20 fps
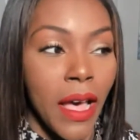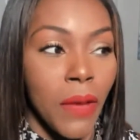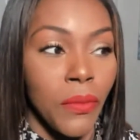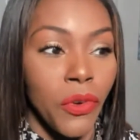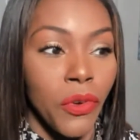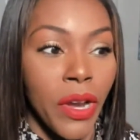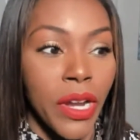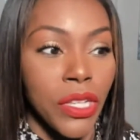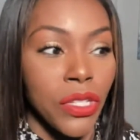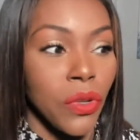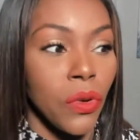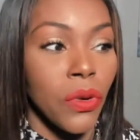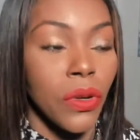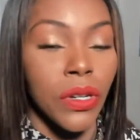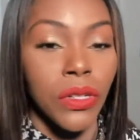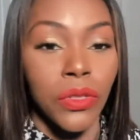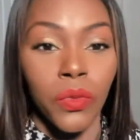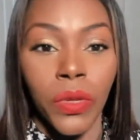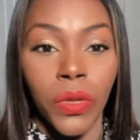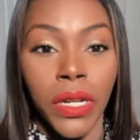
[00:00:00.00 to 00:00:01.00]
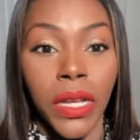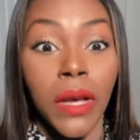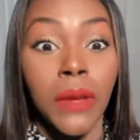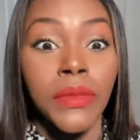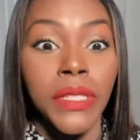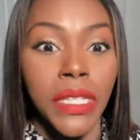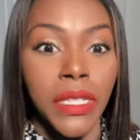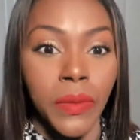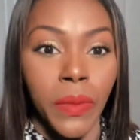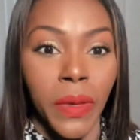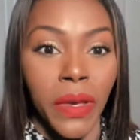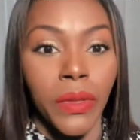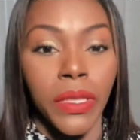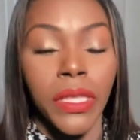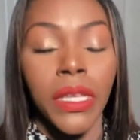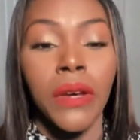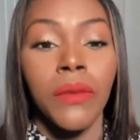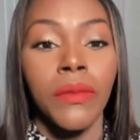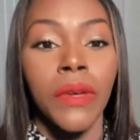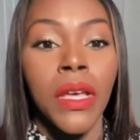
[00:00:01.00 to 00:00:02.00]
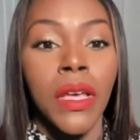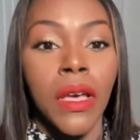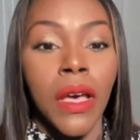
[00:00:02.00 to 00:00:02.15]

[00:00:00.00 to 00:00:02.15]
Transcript: credit scores went up since being with them